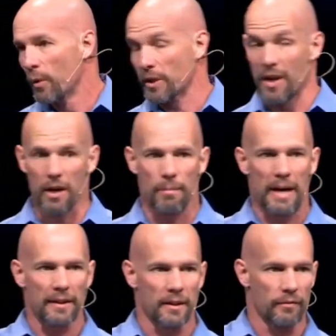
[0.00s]
we talk
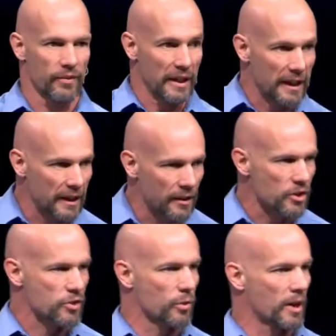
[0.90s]
about the villain in
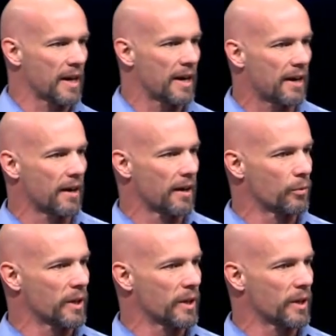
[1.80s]
the story, Herod.